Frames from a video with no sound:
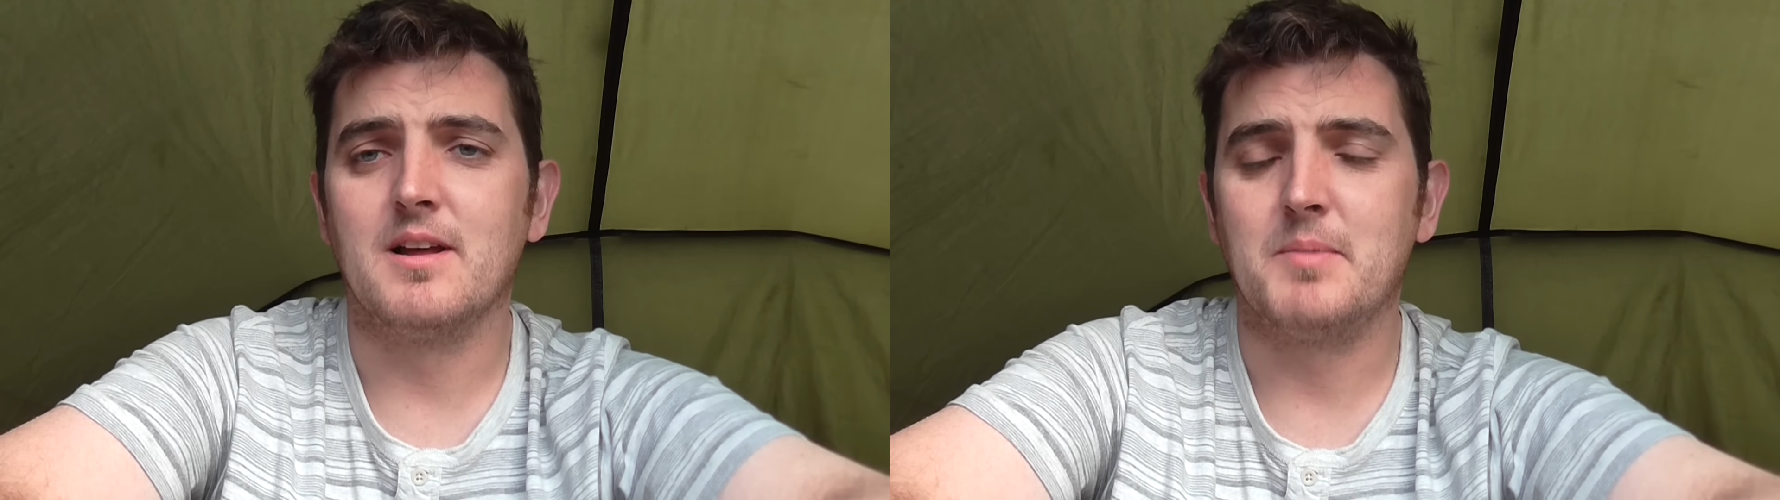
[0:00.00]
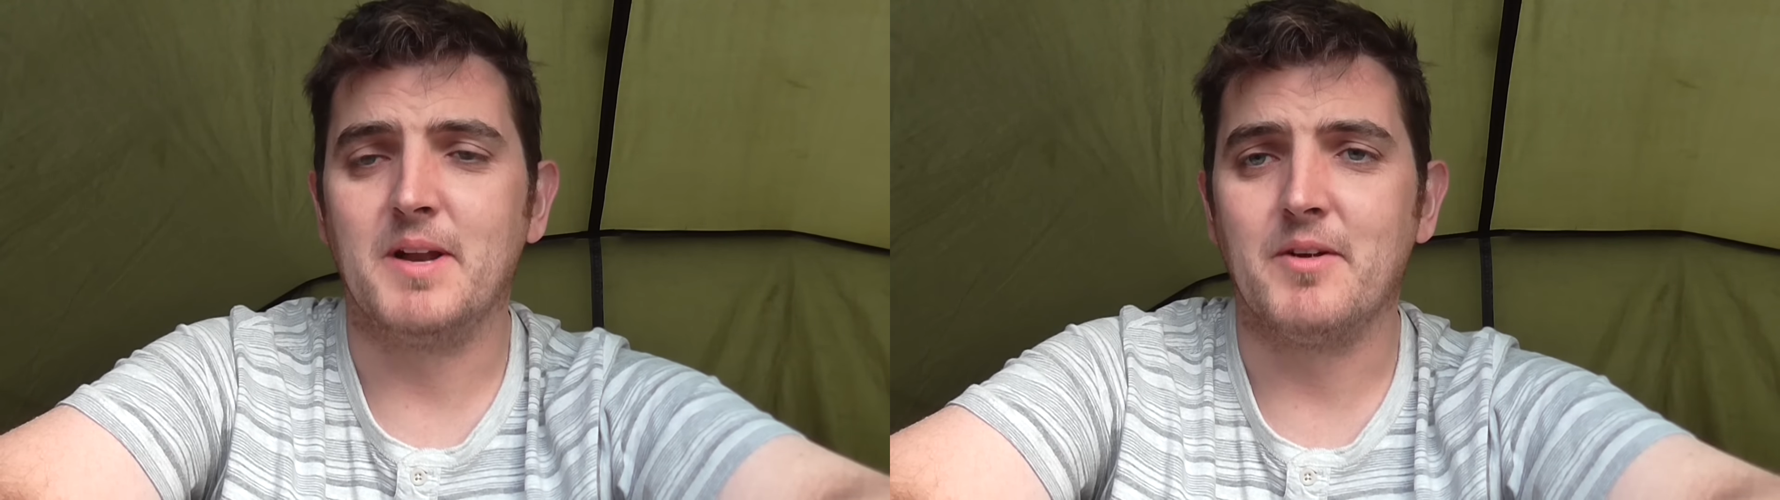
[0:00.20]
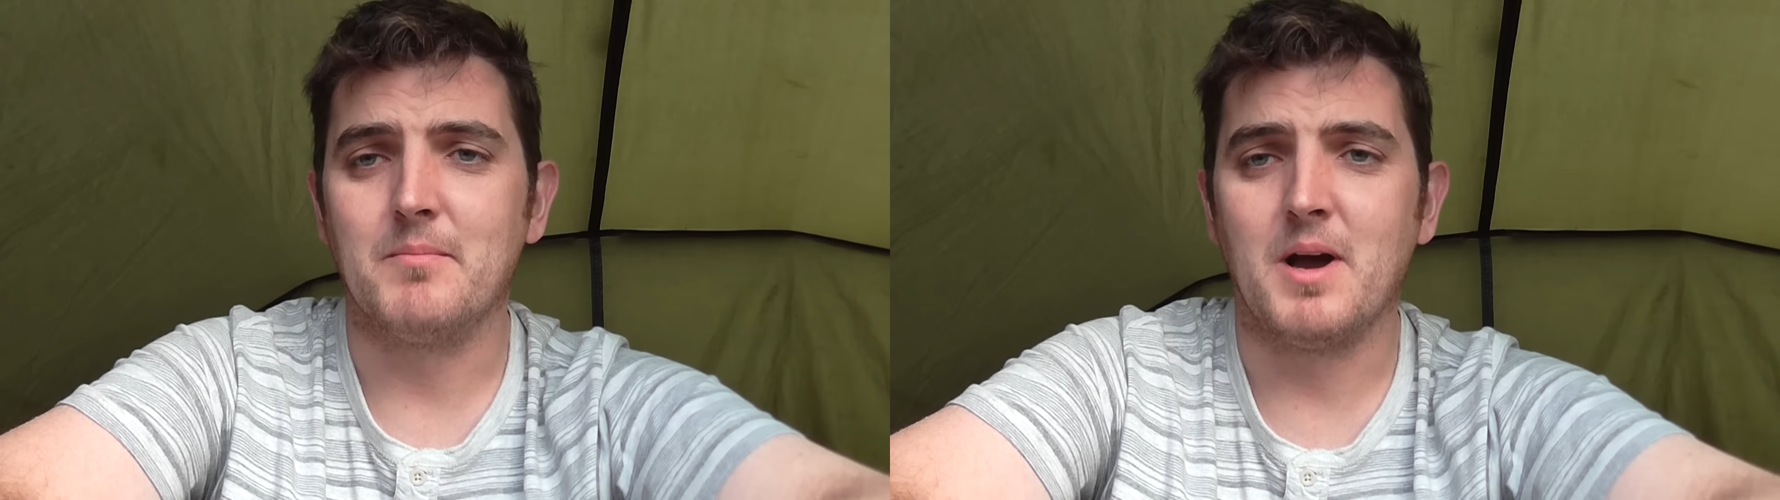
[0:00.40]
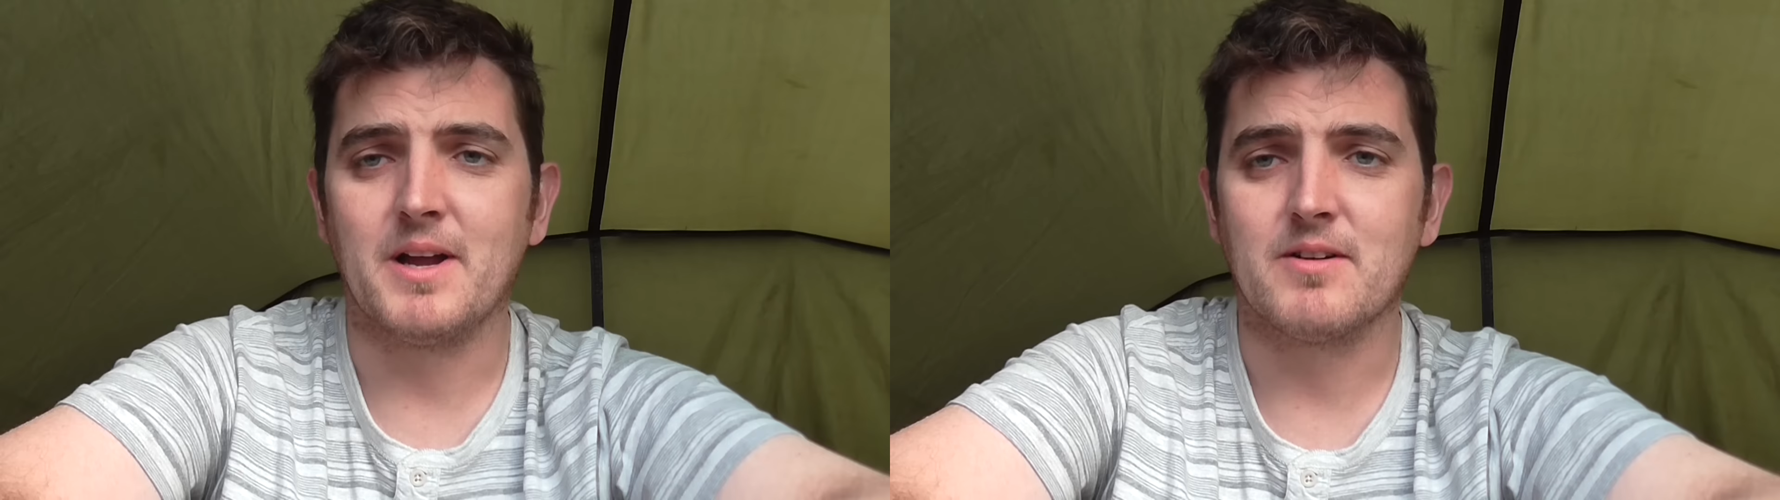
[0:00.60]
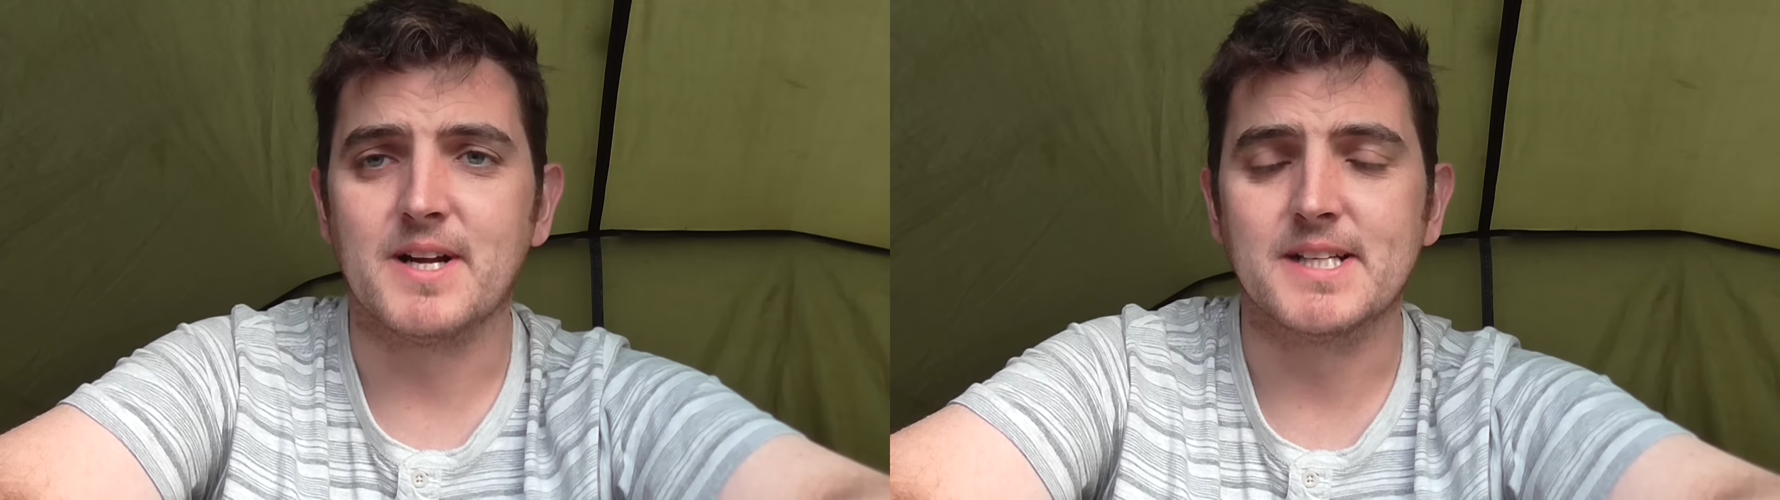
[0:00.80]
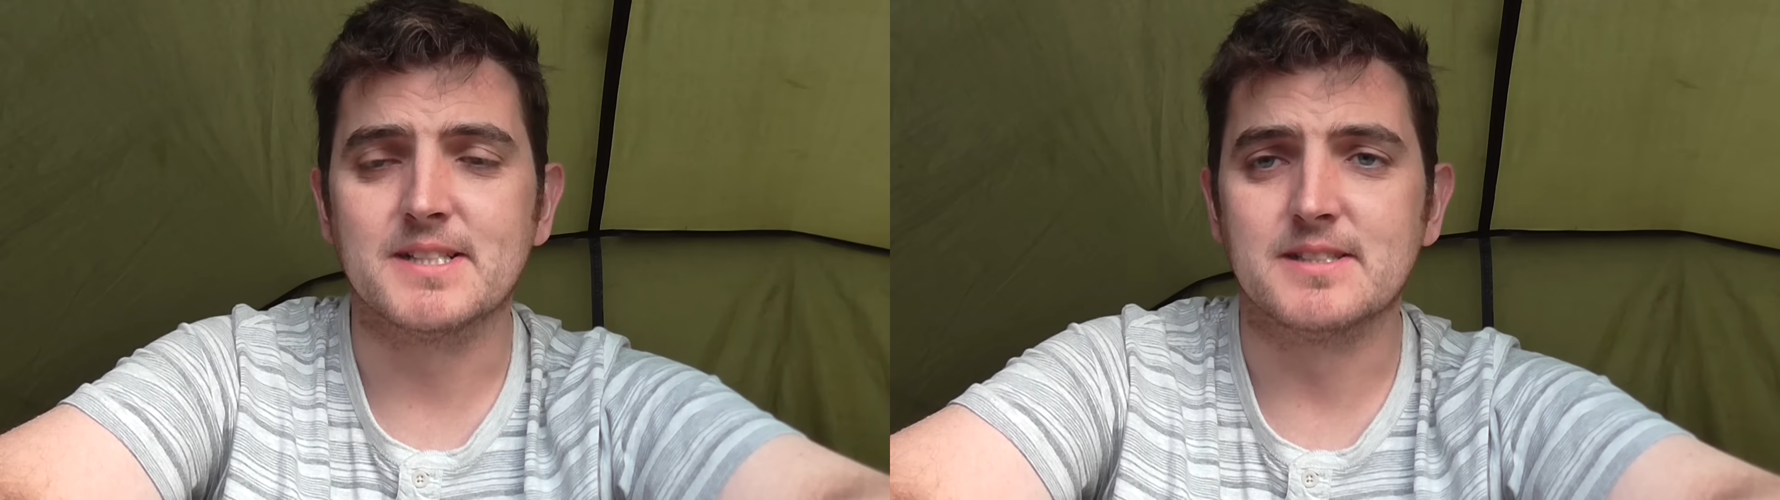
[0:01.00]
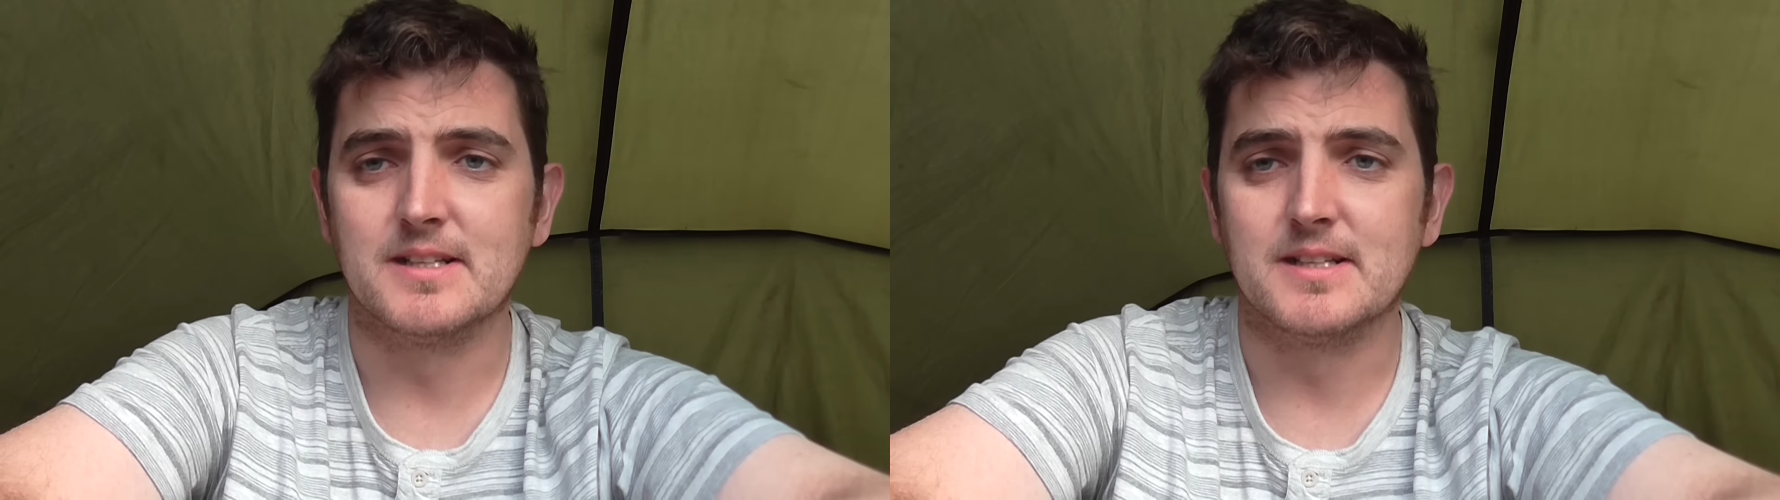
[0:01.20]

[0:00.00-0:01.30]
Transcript: I've been having migraines